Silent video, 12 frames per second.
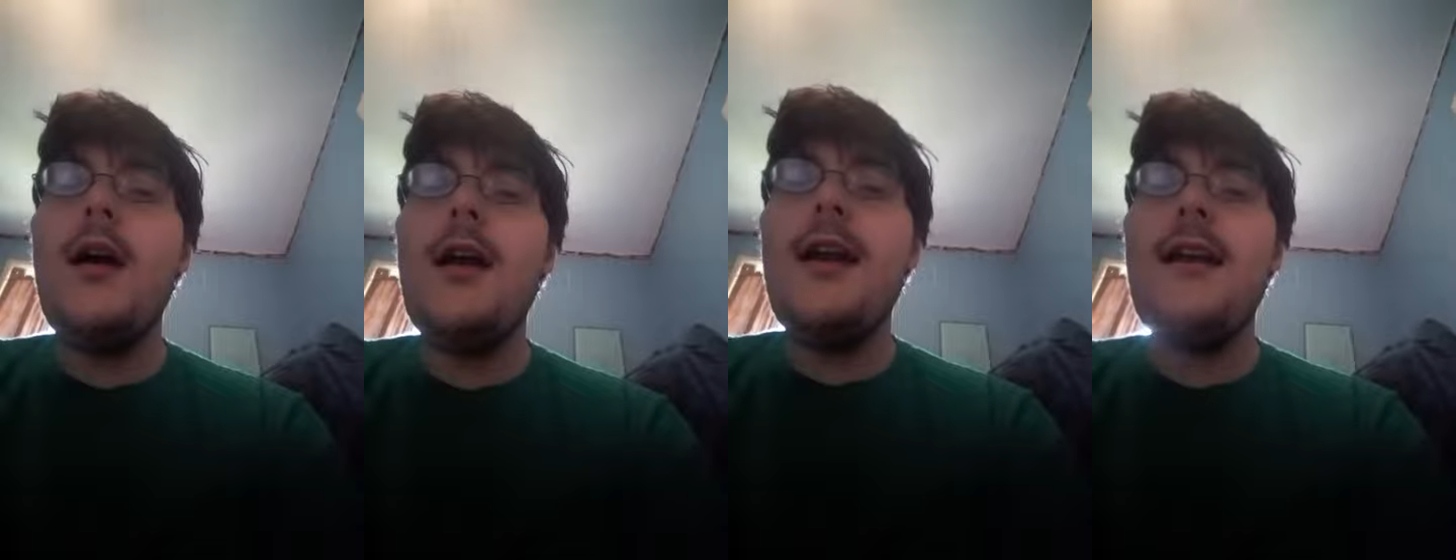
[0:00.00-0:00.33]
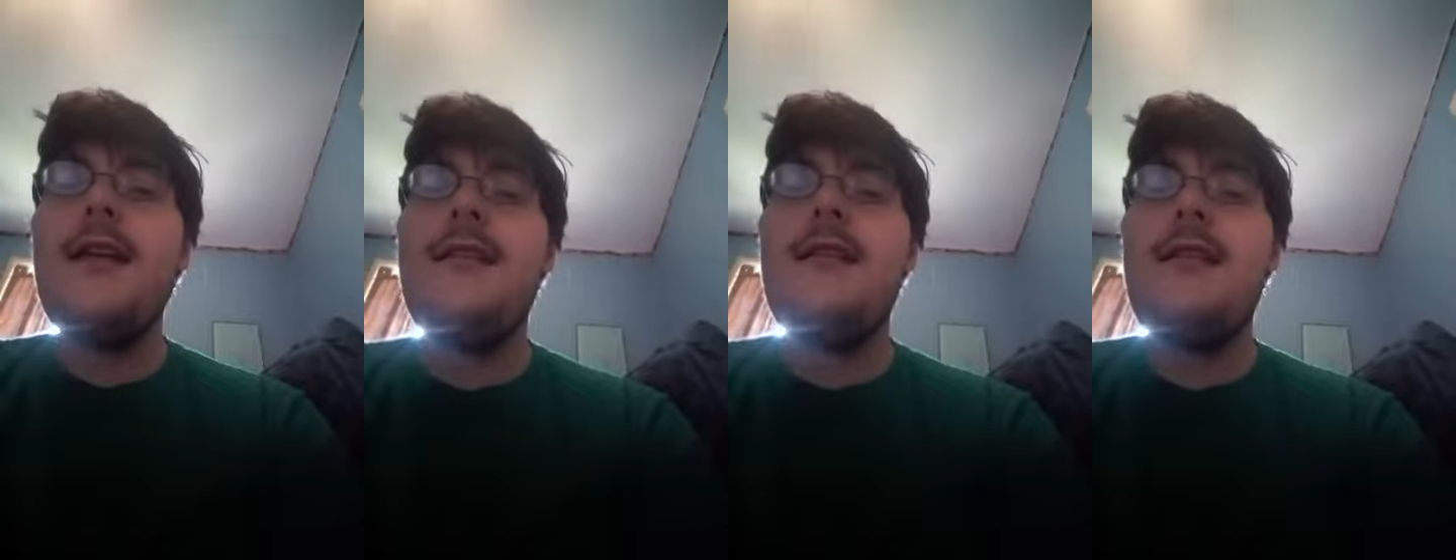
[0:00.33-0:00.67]

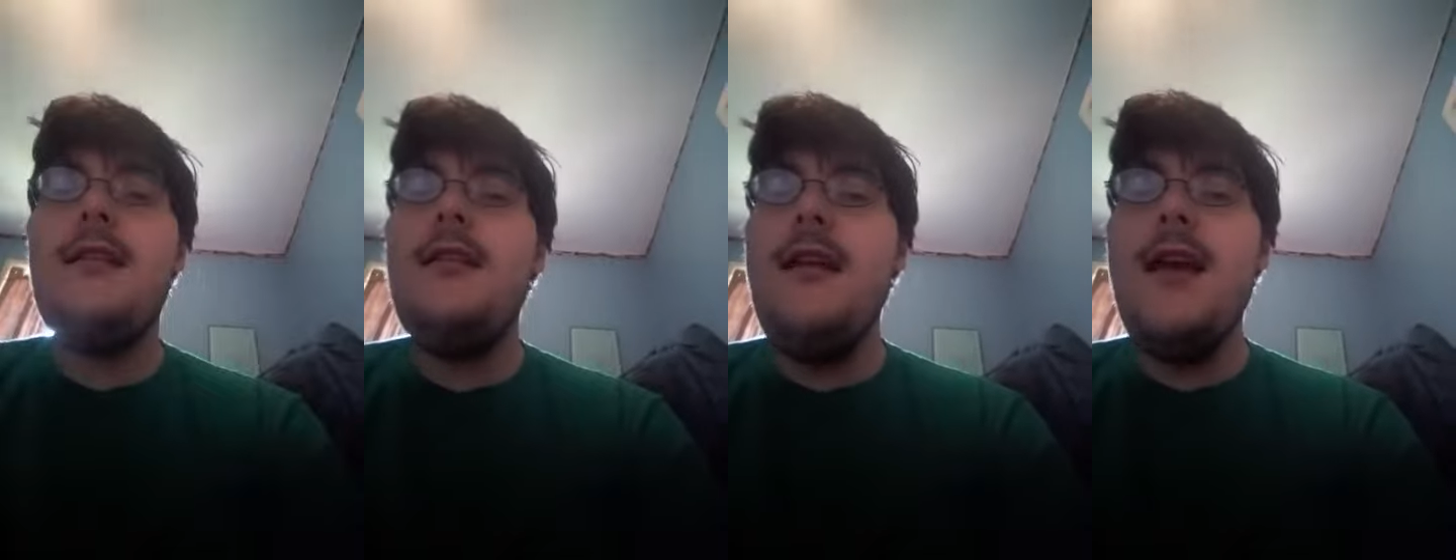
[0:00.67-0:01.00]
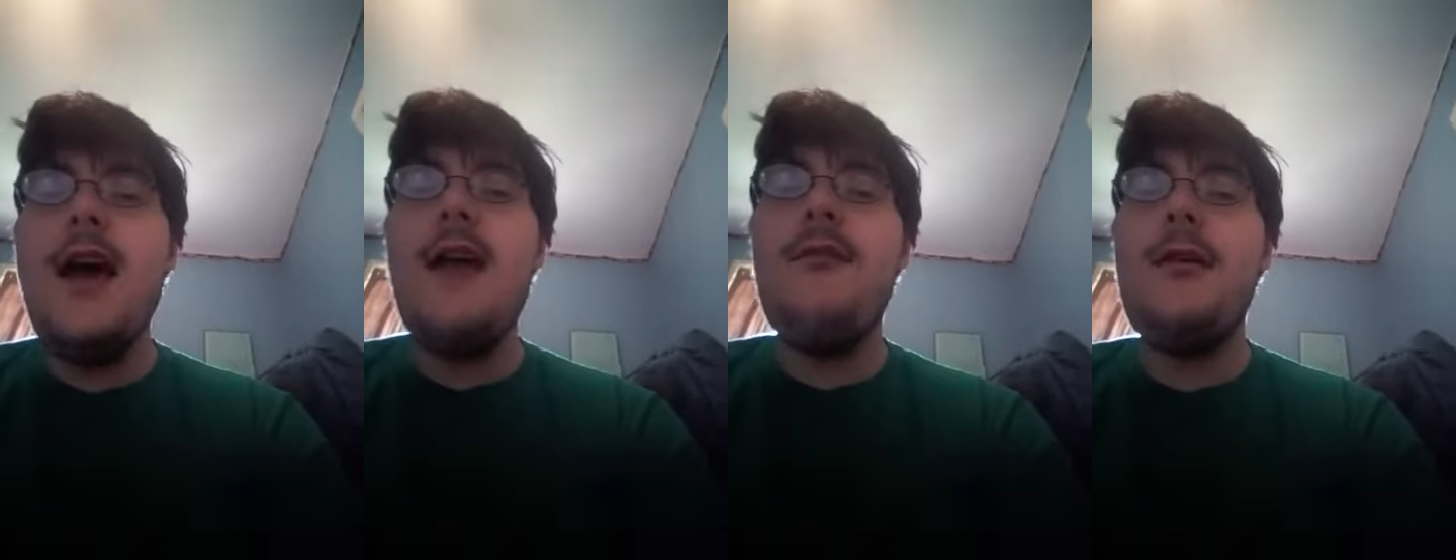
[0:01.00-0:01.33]
against
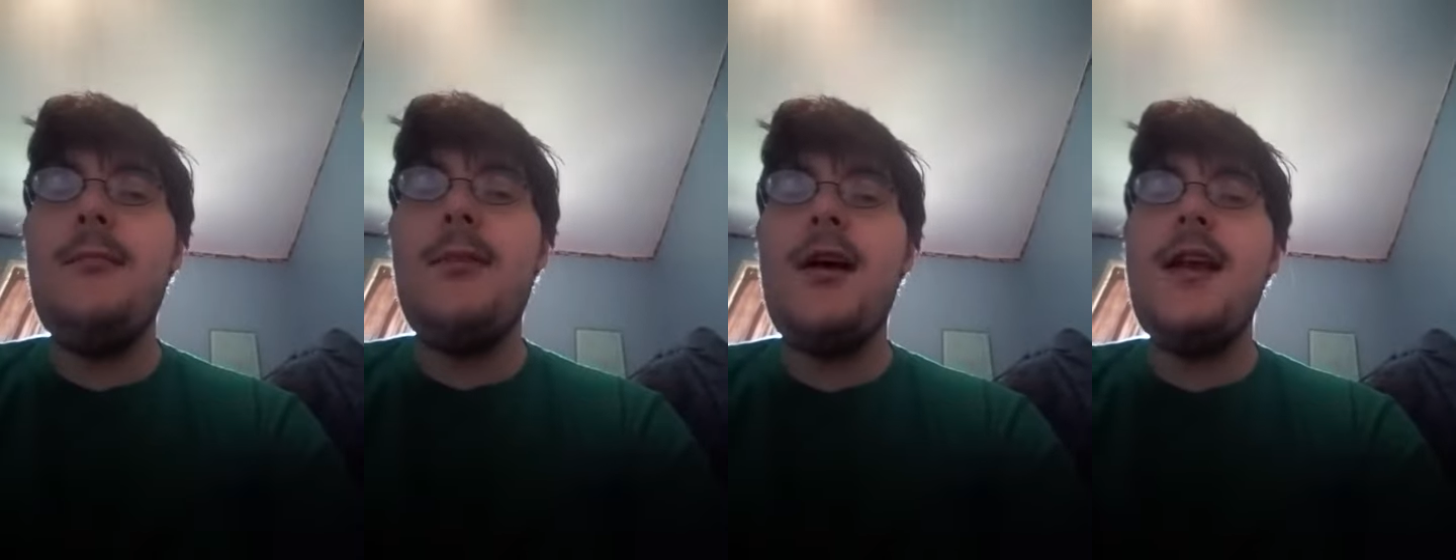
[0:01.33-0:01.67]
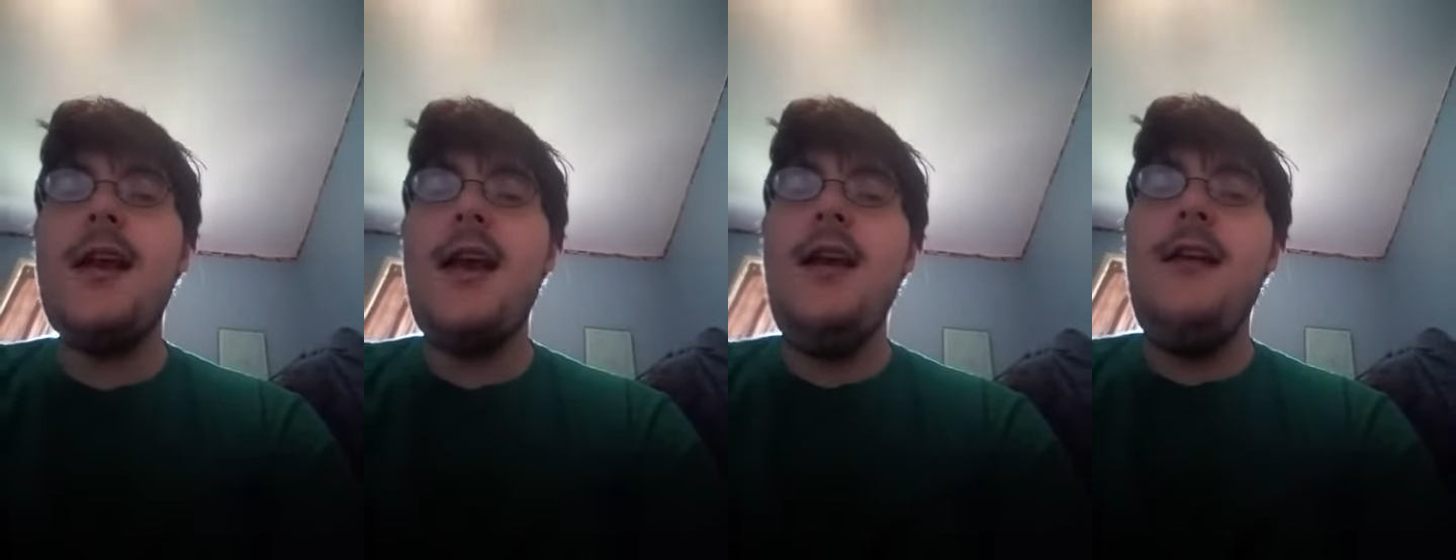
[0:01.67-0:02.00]

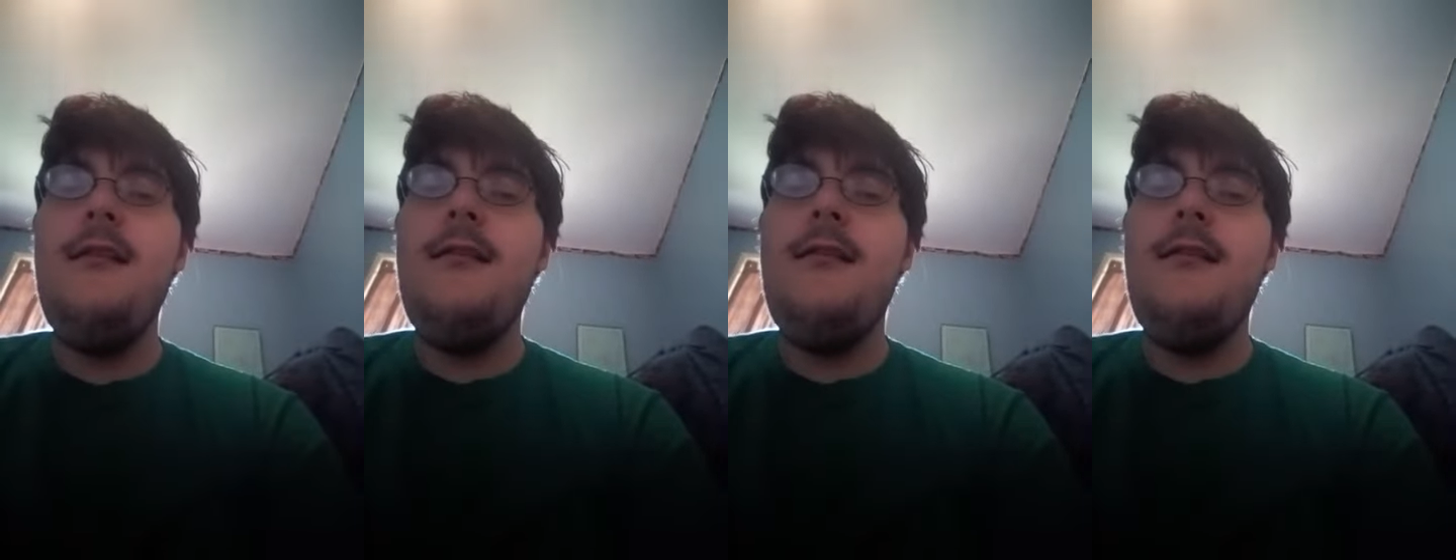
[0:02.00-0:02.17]
everybody.